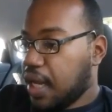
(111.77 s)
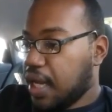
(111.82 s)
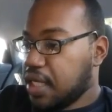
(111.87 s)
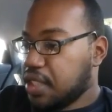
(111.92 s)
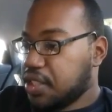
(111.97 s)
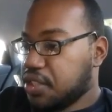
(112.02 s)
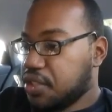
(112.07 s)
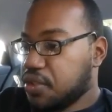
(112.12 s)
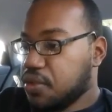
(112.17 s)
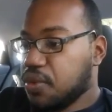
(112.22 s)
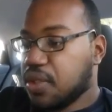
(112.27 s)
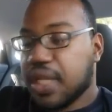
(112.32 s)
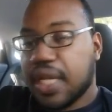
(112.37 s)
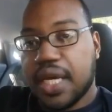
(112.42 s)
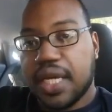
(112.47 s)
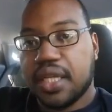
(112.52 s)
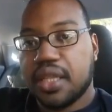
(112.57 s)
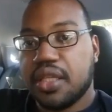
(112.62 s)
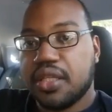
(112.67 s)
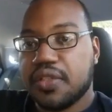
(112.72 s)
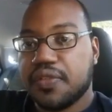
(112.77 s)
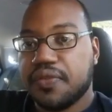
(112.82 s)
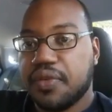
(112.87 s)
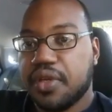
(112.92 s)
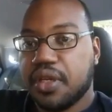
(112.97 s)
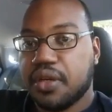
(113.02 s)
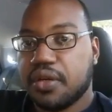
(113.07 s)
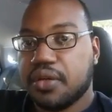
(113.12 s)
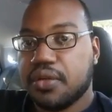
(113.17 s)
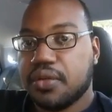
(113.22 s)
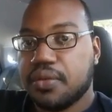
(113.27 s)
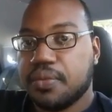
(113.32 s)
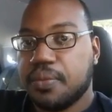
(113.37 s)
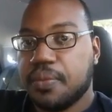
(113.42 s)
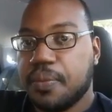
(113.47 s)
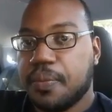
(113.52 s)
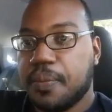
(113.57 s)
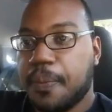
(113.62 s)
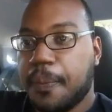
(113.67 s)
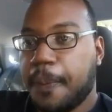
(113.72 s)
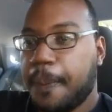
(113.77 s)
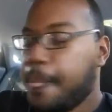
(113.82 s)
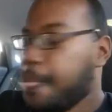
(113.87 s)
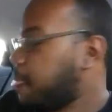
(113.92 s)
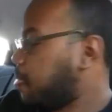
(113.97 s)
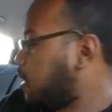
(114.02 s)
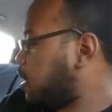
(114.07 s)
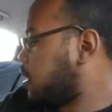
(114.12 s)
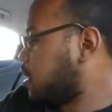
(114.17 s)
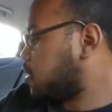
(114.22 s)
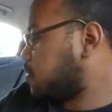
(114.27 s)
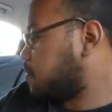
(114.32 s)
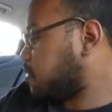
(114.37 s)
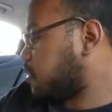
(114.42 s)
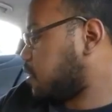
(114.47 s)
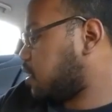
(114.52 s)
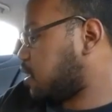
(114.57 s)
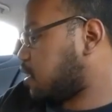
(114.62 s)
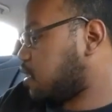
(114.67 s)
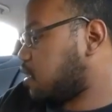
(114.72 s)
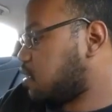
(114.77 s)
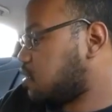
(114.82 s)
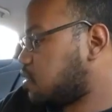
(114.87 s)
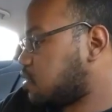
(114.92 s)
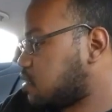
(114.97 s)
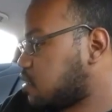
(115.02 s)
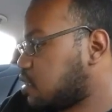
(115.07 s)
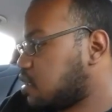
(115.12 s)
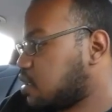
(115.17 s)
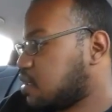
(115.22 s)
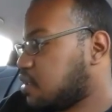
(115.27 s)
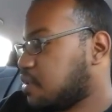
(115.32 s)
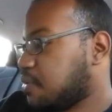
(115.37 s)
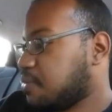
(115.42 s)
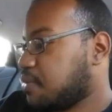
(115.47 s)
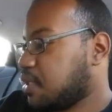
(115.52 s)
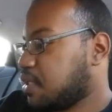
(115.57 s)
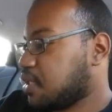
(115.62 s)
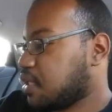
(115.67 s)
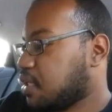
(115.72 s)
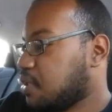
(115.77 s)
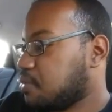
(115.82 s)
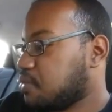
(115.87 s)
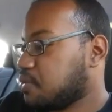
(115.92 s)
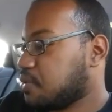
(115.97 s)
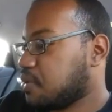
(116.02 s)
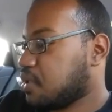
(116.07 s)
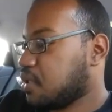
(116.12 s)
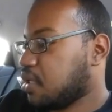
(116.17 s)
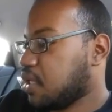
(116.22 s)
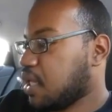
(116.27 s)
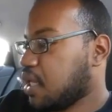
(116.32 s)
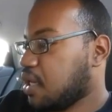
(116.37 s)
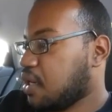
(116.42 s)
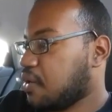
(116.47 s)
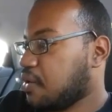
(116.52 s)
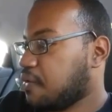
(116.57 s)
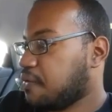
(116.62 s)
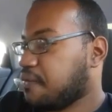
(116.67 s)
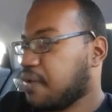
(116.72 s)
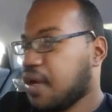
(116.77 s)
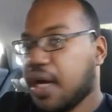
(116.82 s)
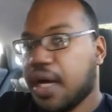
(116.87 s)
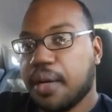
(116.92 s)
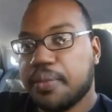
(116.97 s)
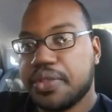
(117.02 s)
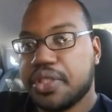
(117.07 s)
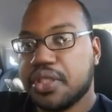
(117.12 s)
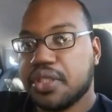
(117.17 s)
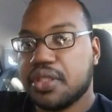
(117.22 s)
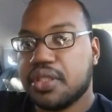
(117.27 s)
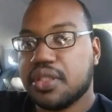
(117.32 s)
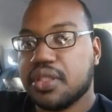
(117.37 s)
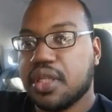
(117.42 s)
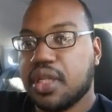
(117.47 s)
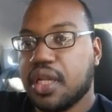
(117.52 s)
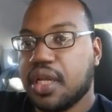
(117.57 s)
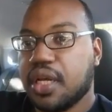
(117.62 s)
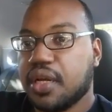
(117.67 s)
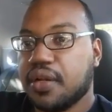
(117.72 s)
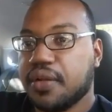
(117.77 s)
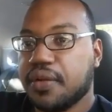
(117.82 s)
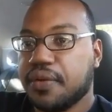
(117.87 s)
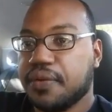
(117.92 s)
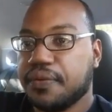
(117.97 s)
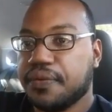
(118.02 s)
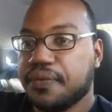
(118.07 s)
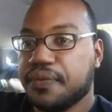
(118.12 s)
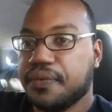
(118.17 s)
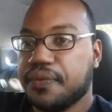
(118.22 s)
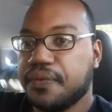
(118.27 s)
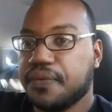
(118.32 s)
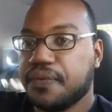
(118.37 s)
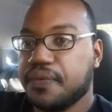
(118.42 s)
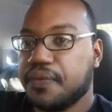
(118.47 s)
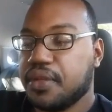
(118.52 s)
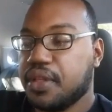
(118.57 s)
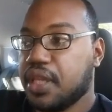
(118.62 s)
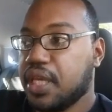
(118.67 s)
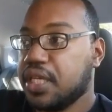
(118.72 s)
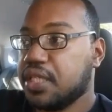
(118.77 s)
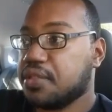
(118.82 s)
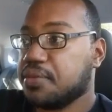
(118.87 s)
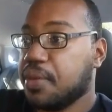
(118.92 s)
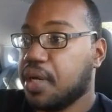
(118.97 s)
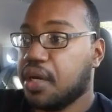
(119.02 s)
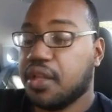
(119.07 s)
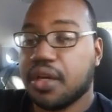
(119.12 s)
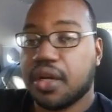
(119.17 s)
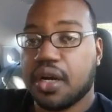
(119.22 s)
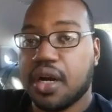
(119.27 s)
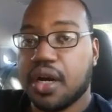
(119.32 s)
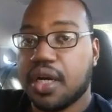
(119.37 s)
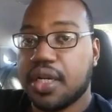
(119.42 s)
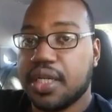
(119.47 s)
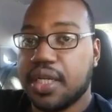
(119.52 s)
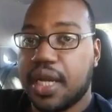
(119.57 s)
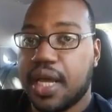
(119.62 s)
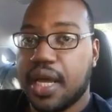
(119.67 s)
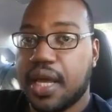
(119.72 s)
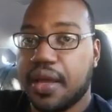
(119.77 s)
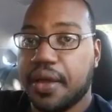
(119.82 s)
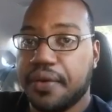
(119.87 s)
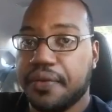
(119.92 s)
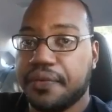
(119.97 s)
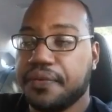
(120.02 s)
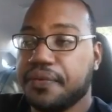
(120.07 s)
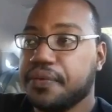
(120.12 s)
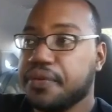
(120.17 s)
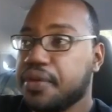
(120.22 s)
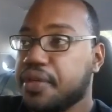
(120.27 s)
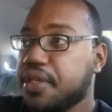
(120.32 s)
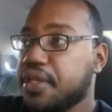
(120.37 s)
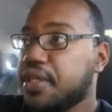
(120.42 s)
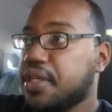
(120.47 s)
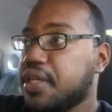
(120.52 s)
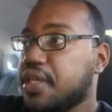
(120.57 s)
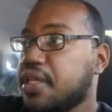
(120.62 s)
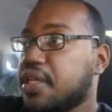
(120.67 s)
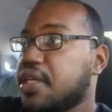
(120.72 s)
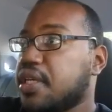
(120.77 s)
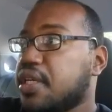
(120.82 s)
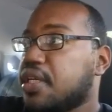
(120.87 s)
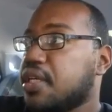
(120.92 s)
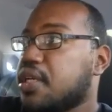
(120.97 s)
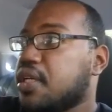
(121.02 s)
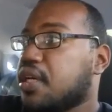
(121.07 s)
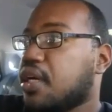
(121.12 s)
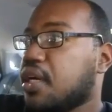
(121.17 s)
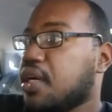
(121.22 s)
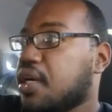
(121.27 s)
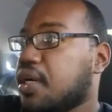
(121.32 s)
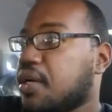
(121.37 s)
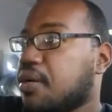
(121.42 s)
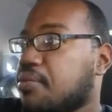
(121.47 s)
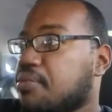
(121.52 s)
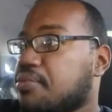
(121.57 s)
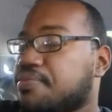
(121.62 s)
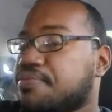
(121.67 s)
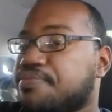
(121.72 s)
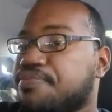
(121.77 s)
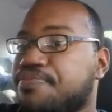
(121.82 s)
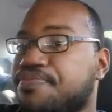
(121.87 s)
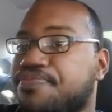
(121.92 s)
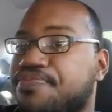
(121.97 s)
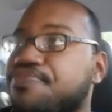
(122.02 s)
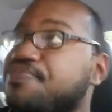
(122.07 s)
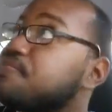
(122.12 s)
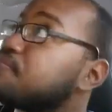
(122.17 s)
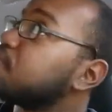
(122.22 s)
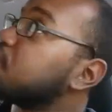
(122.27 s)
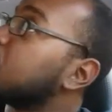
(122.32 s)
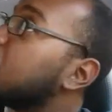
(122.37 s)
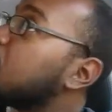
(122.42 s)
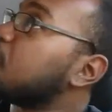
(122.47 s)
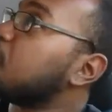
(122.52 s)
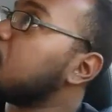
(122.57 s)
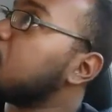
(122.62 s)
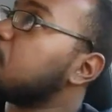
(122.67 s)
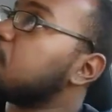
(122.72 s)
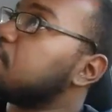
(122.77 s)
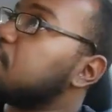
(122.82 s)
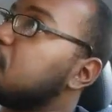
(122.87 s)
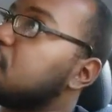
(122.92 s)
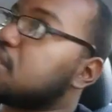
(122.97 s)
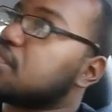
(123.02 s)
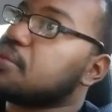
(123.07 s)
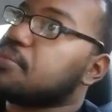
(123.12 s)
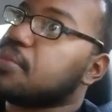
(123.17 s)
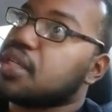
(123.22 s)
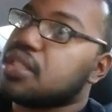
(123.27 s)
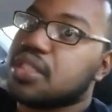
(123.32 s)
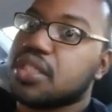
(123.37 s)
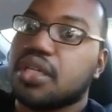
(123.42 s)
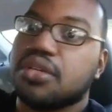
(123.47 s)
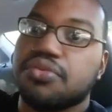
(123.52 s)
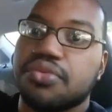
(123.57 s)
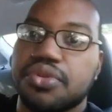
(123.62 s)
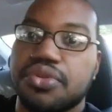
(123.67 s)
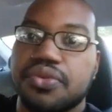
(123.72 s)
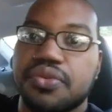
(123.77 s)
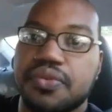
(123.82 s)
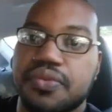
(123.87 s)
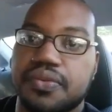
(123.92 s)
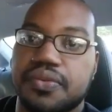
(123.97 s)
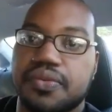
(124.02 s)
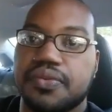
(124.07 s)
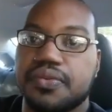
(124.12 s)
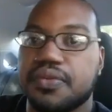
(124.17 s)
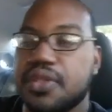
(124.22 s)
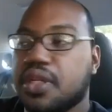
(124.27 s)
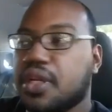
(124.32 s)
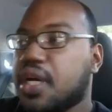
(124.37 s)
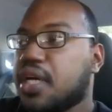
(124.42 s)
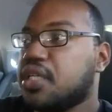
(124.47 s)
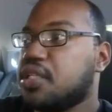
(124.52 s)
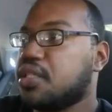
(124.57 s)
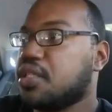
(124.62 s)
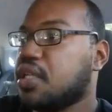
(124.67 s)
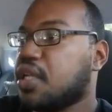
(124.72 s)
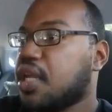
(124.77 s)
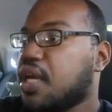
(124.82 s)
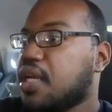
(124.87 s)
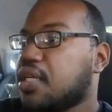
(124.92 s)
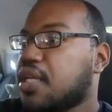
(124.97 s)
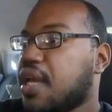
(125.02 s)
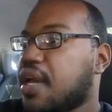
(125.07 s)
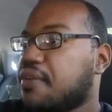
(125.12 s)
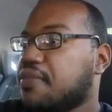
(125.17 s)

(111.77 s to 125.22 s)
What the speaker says: I do like this vehicle. It is very nice. It comes with a lot of options, a lot of things my other car didn't have. I am missing my sunroof. You know, I did like